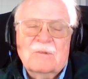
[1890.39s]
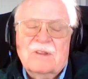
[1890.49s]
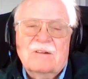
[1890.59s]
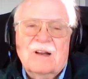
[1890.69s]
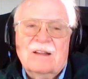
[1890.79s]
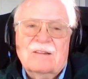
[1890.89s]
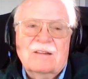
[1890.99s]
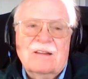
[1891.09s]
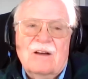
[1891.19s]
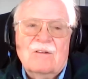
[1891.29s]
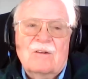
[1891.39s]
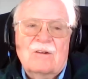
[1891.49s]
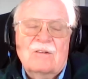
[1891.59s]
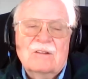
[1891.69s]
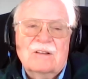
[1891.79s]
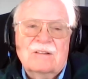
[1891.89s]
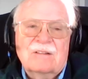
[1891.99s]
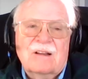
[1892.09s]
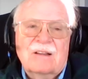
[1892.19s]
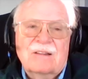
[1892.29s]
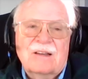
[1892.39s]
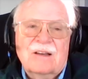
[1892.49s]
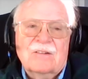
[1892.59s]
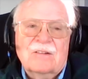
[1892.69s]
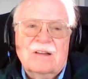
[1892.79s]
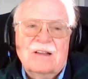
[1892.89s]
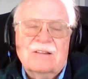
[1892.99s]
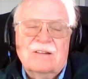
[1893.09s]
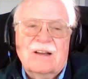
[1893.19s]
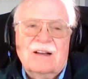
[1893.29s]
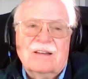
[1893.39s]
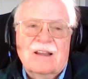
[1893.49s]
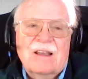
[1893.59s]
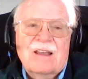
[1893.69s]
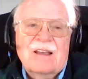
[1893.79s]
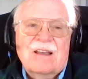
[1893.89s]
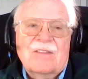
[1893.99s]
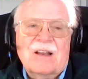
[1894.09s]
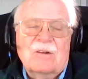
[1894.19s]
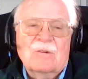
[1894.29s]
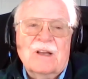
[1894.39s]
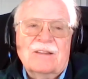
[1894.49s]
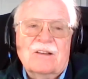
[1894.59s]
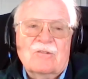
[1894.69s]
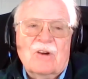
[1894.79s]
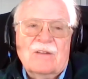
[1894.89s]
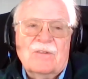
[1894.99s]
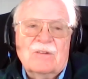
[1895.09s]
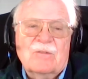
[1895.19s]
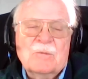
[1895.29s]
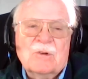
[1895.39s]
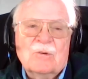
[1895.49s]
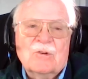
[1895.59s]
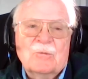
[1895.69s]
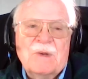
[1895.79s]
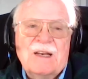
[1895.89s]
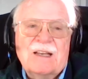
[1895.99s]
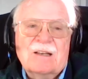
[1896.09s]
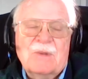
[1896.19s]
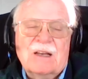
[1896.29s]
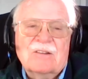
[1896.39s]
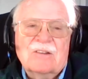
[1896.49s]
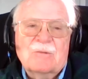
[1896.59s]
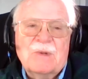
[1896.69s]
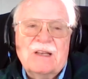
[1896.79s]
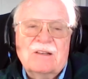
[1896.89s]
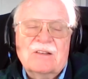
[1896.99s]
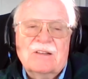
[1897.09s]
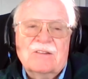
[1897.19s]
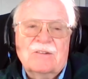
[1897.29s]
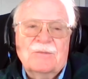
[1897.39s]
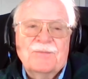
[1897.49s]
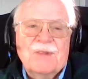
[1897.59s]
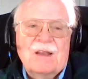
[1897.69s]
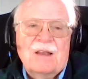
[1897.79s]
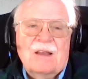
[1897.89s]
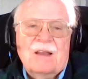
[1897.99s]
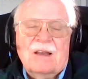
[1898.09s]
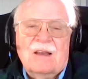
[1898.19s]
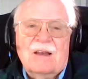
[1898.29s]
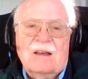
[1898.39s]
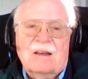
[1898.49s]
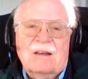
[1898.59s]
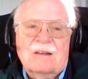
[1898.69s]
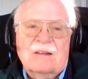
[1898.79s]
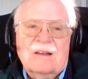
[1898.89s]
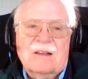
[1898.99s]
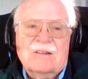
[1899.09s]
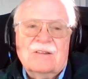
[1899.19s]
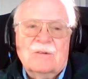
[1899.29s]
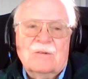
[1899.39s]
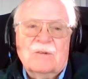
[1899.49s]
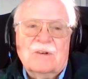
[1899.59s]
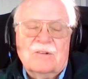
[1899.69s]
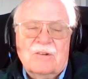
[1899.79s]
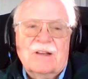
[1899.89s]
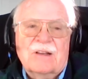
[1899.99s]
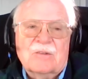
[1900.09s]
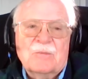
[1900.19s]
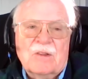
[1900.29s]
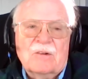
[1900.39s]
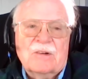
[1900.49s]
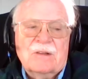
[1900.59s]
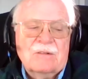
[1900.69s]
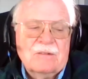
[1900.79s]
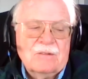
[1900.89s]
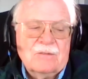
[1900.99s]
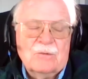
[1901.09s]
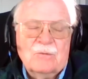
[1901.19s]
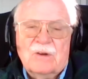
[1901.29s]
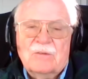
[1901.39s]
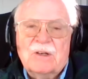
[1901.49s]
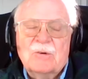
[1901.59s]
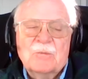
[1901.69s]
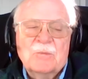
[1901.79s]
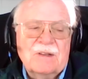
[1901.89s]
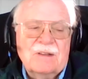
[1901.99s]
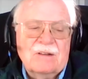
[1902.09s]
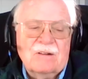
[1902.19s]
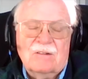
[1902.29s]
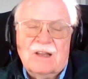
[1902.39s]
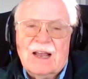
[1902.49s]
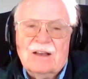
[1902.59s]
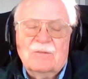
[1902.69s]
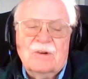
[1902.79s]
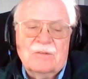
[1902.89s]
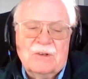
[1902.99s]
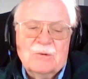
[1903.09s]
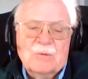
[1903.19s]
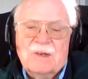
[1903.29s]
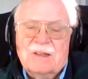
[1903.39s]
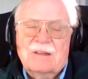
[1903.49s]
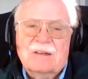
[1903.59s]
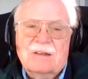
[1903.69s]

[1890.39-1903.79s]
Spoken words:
they're not Town Hall and the other sites are not, they don't get the traffic from social media because they're being censored. And so they're trying to smother it through revenue, or lack of revenue, but